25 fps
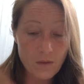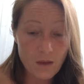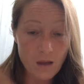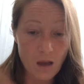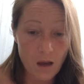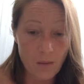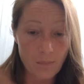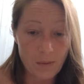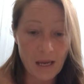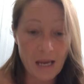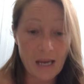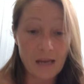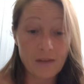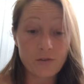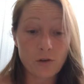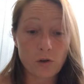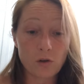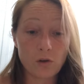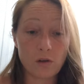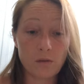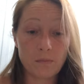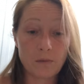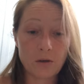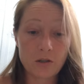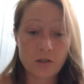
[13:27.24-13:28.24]
a
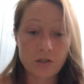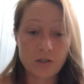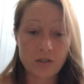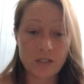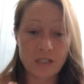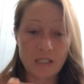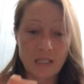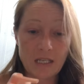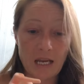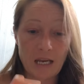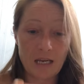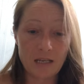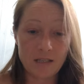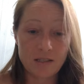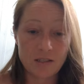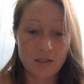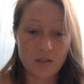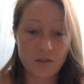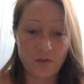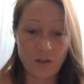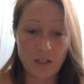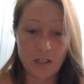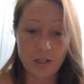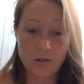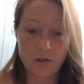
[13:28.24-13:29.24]
behavioral emergency case is
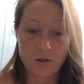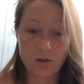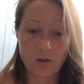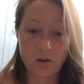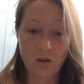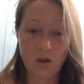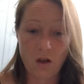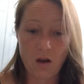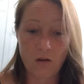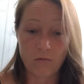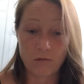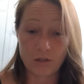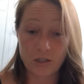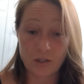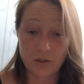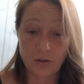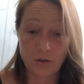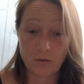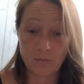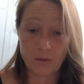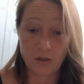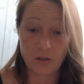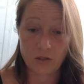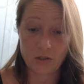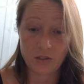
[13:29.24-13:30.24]
featured along with
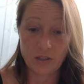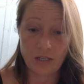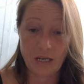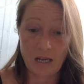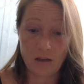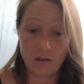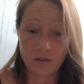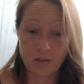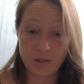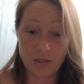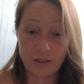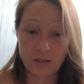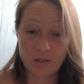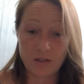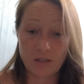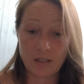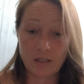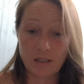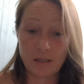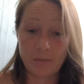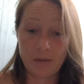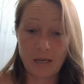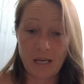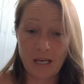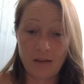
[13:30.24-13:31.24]
Sternberg's analysis that
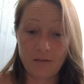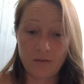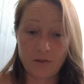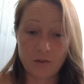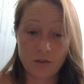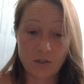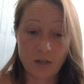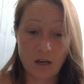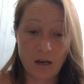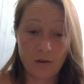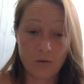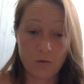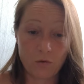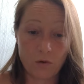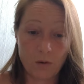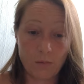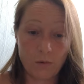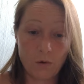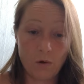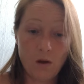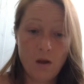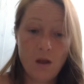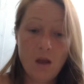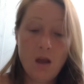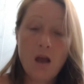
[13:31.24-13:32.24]
the behavior is not
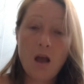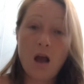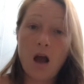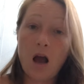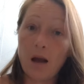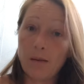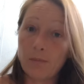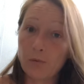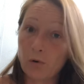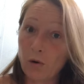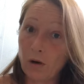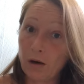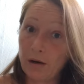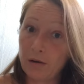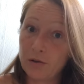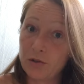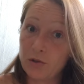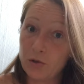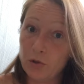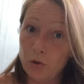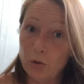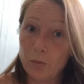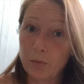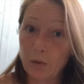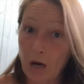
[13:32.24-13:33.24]
normal. I'm going
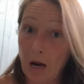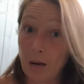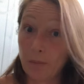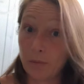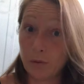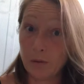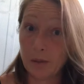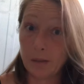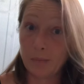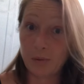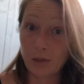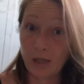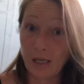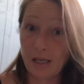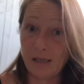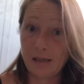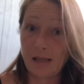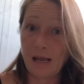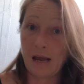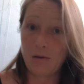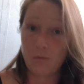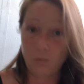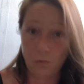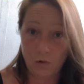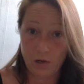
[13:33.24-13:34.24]
to probably play
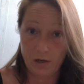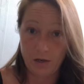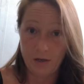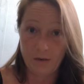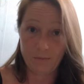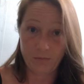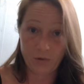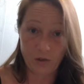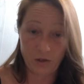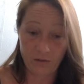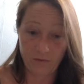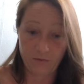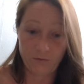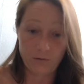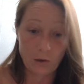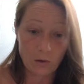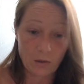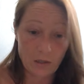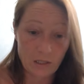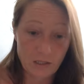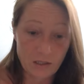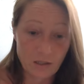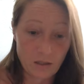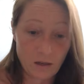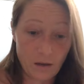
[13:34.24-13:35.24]
that one. I'm going to
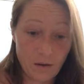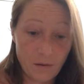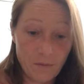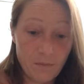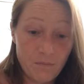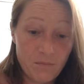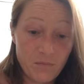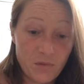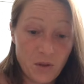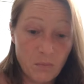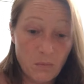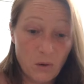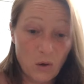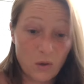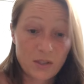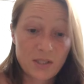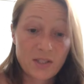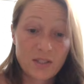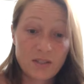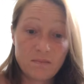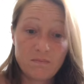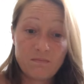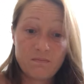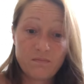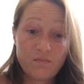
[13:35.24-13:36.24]
focus on the most
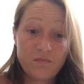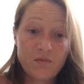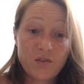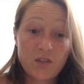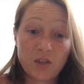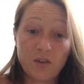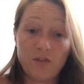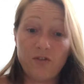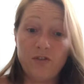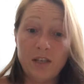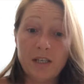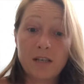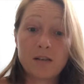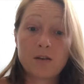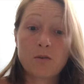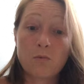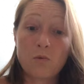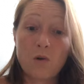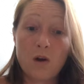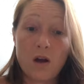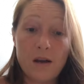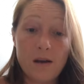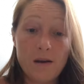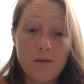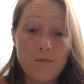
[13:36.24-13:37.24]
severe
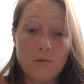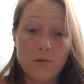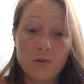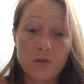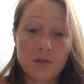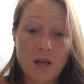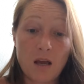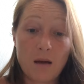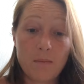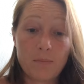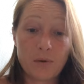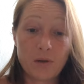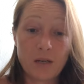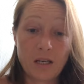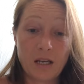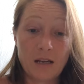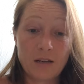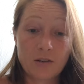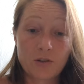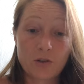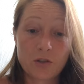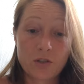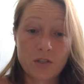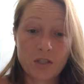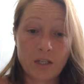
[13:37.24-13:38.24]
one. It was uh, pretty
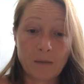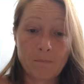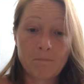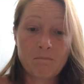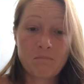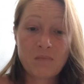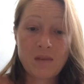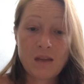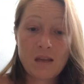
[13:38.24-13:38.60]
interesting